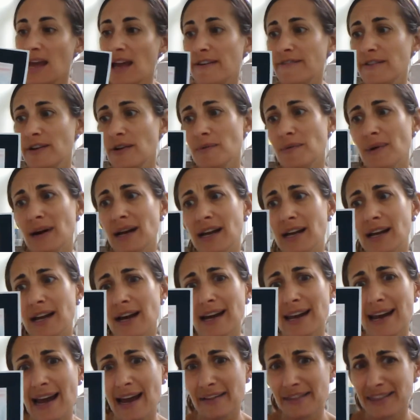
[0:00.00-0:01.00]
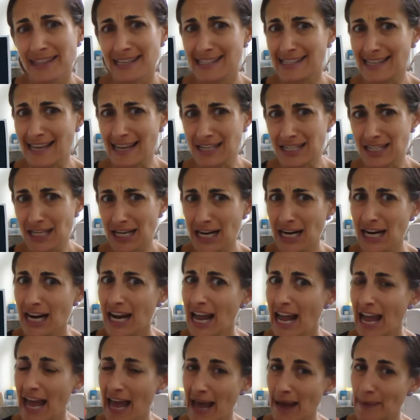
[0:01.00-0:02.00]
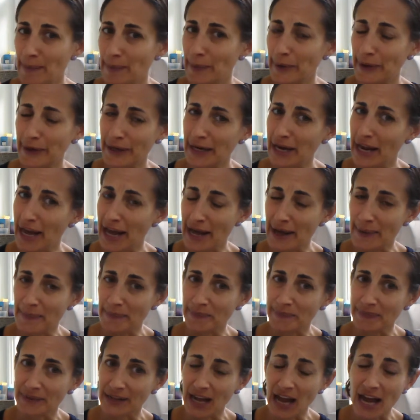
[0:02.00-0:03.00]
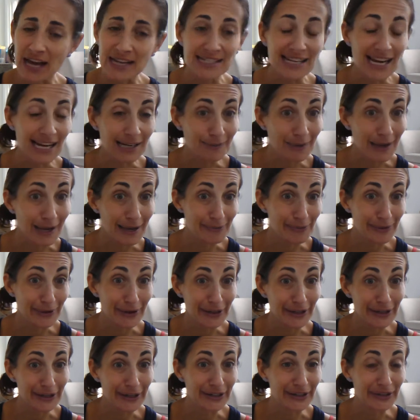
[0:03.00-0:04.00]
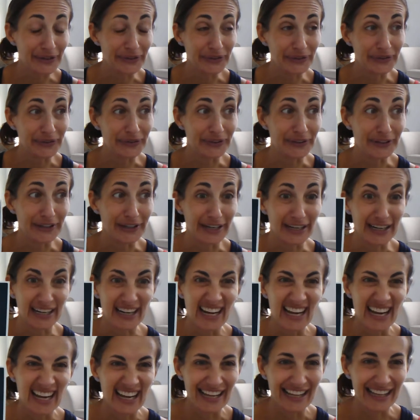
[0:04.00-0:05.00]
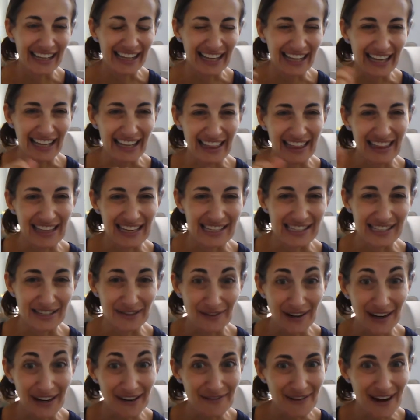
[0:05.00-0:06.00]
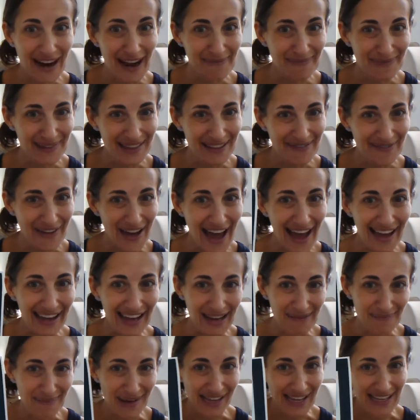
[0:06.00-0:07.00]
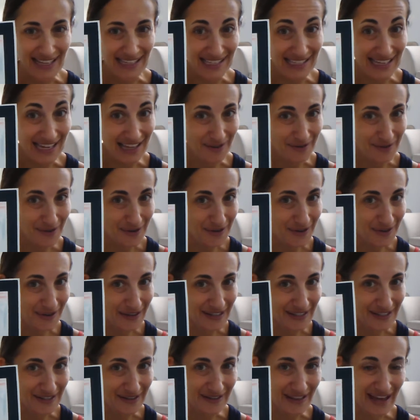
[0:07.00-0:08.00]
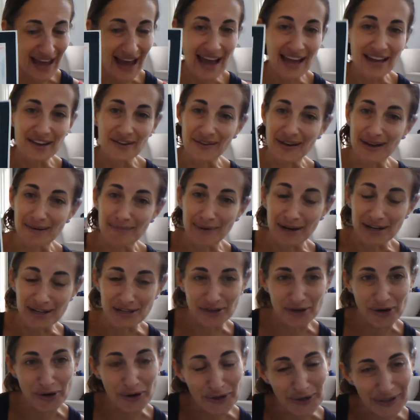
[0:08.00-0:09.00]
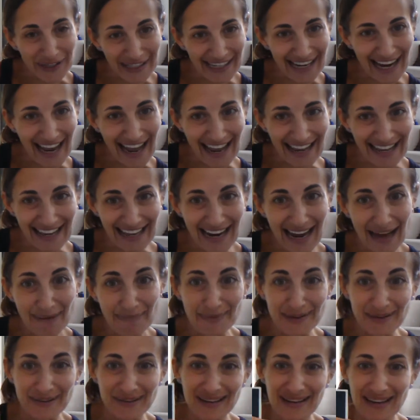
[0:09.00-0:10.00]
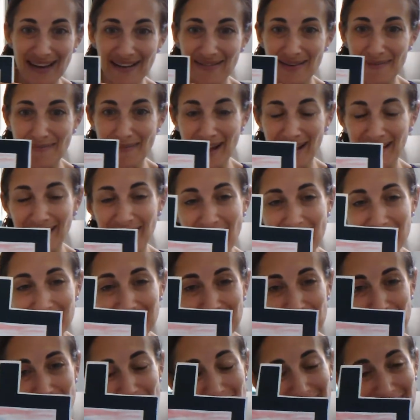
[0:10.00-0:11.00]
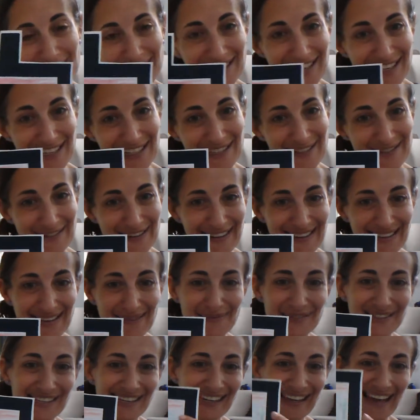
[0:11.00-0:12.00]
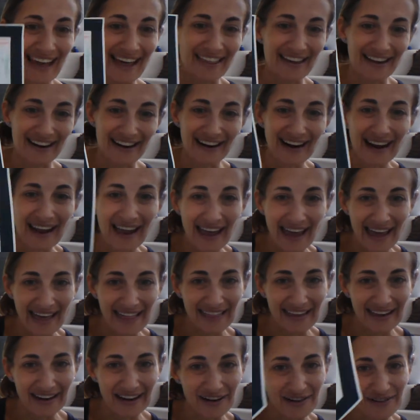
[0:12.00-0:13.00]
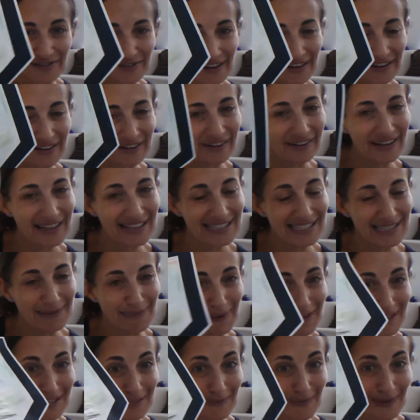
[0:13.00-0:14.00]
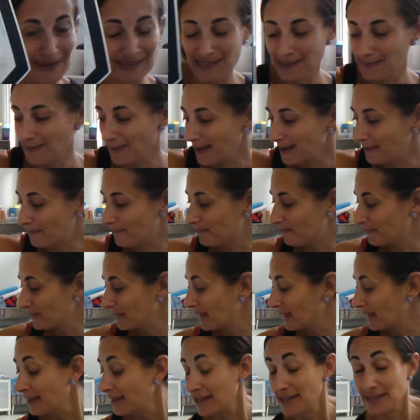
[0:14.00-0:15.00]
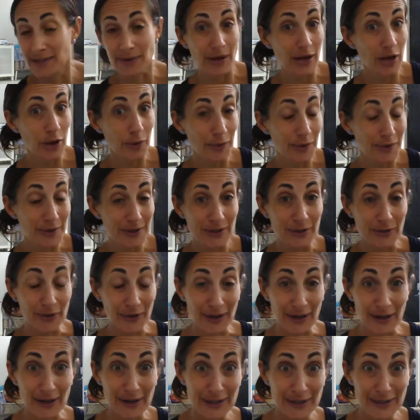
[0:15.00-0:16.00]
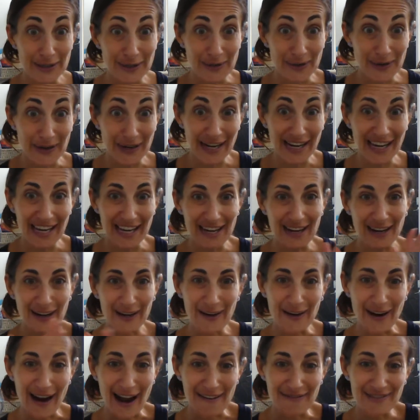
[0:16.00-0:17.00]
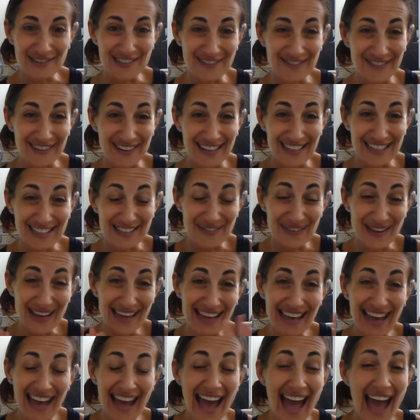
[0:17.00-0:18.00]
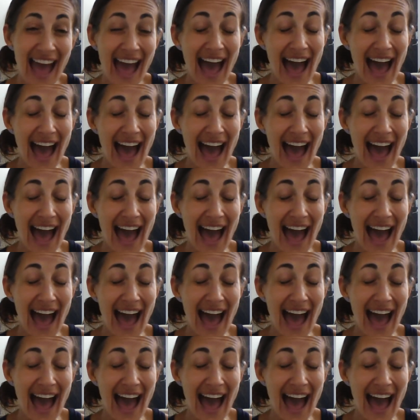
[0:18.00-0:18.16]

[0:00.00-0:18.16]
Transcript: If you want to cut out the center and put um, contact paper or like the saran wrap in the back and make it see-through, you could do that. You can punch a hole and hang it up. You could even make lots of dreidels and string them together. And then our dreidel can spin, spin, spin. So I hope you enjoyed our story and our crafts for this week.